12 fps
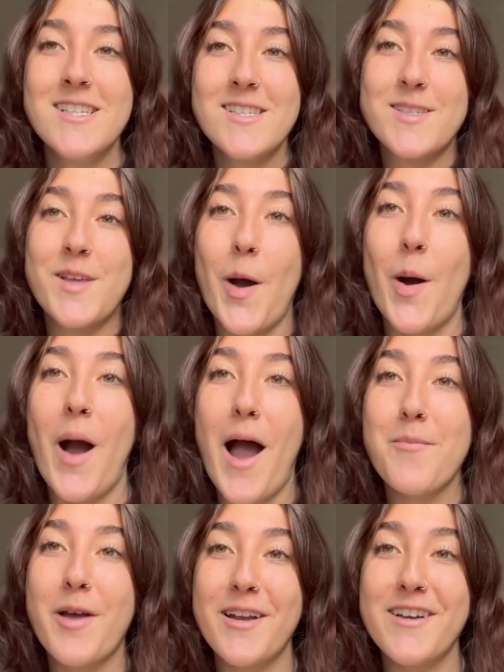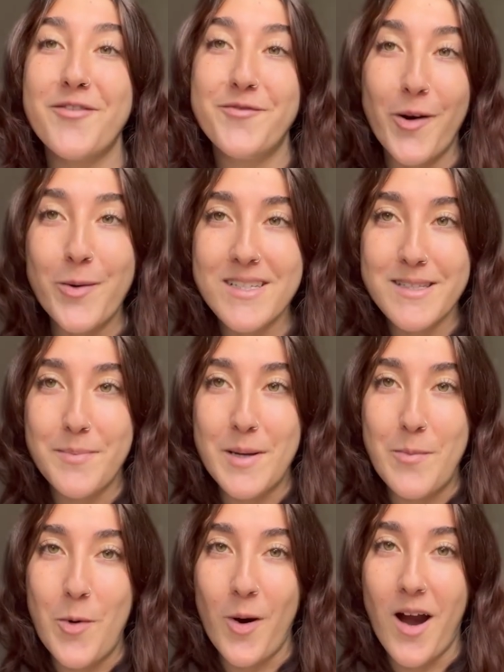So I'm gonna focus a bit
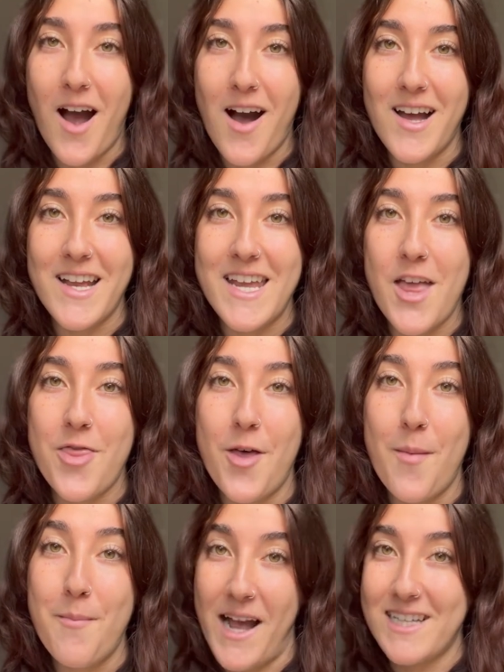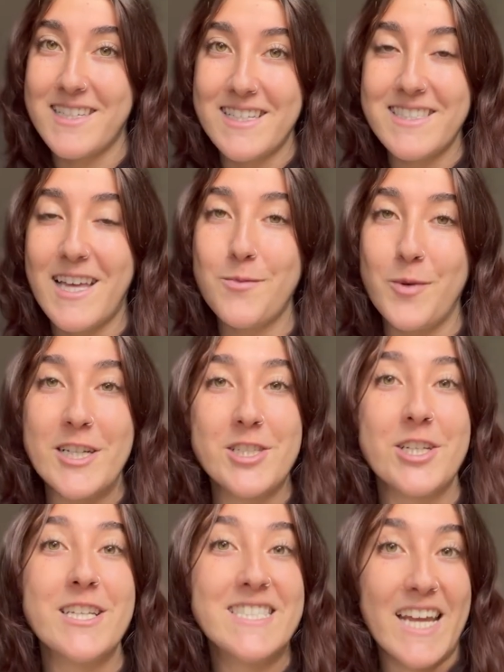more on the Mexican
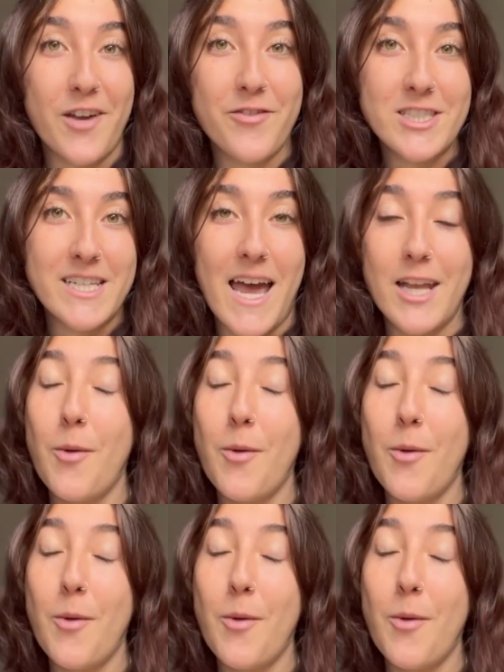celebration, Day of the Dead.